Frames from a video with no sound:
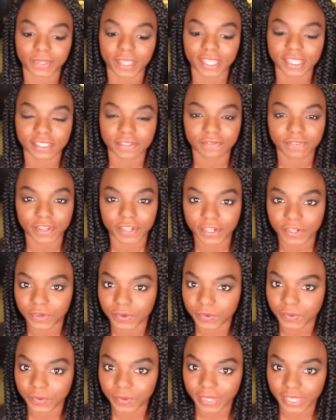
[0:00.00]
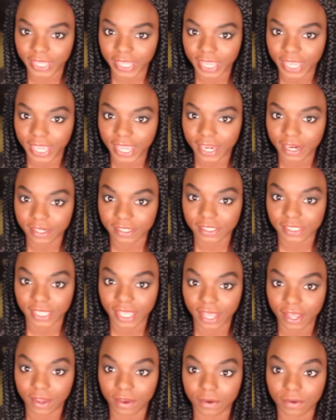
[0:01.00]
It's a very quick
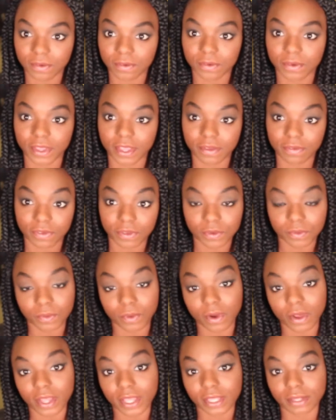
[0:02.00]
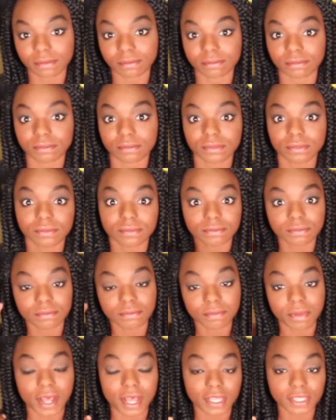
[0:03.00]
hairstyle if you want
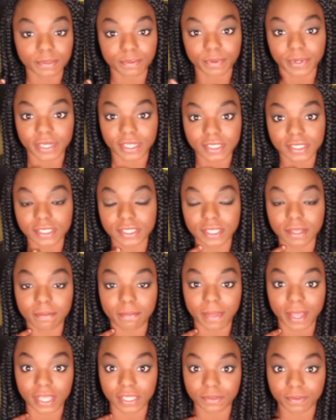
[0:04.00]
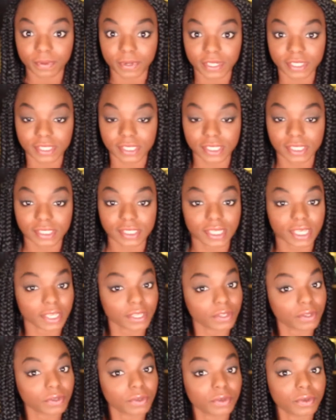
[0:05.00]
box braids. Some box braids can
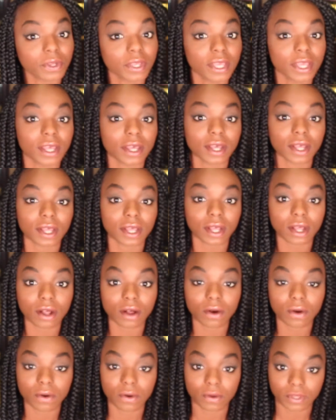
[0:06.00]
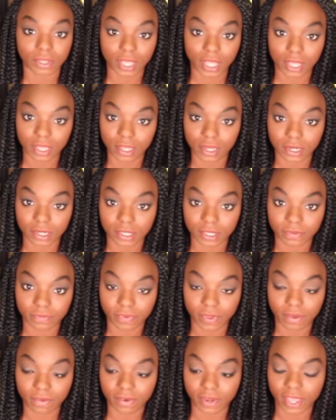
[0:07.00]
take you a whole lot longer than
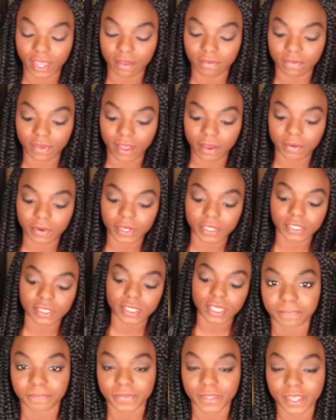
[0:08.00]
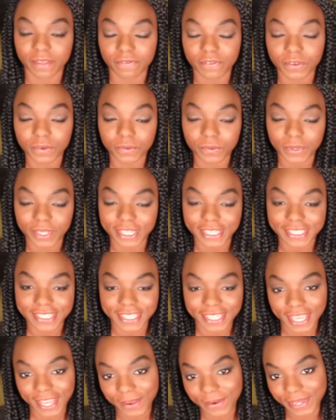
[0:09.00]
5.5 hours. If you want to
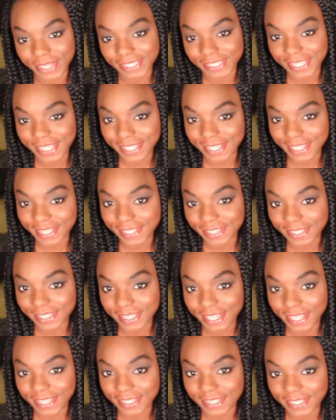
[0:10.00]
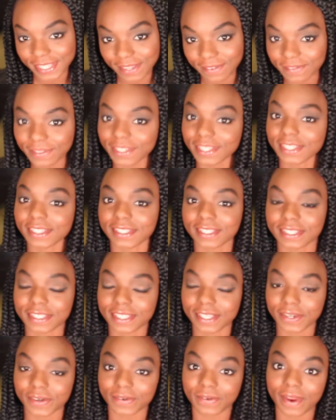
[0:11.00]
see how I did this, definitely
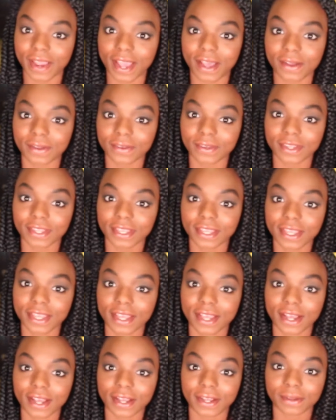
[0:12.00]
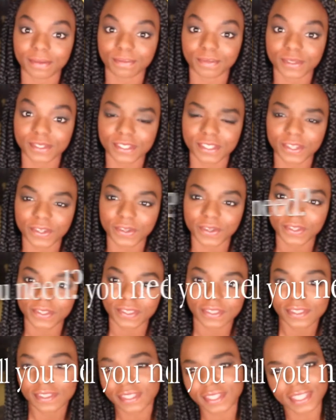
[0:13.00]
stick around. So
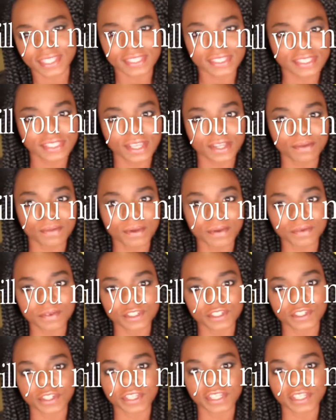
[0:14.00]
talk about what you're